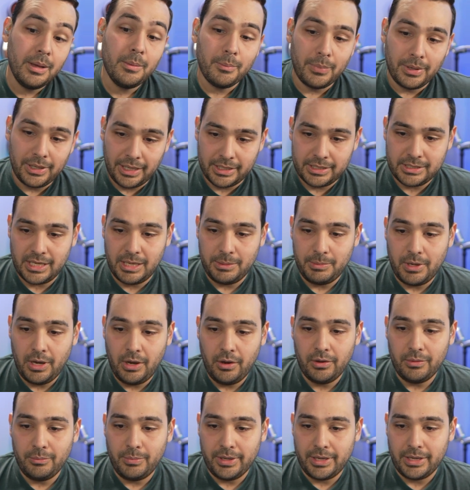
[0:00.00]
But let's keep
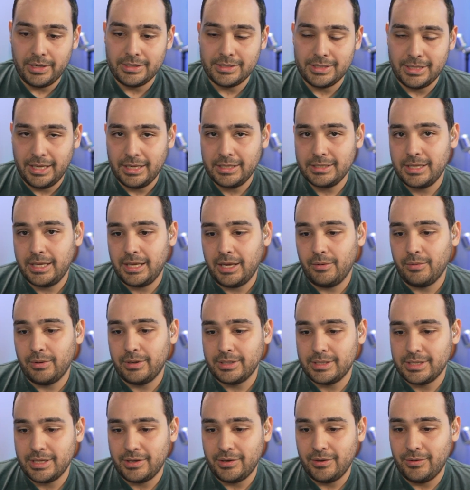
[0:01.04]
going because the next thing I
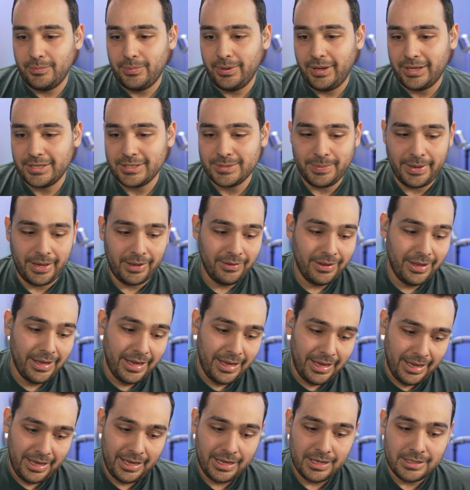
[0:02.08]
want to tell you guys about
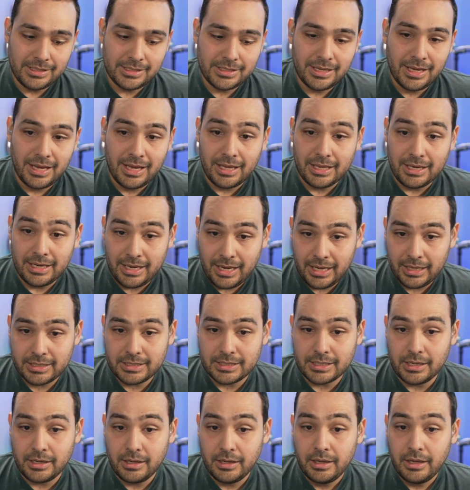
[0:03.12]
is
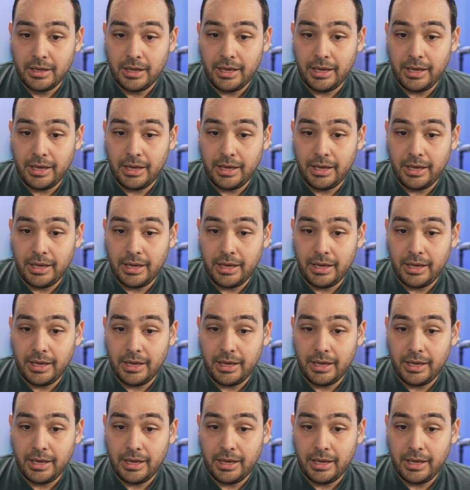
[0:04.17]
Nexa.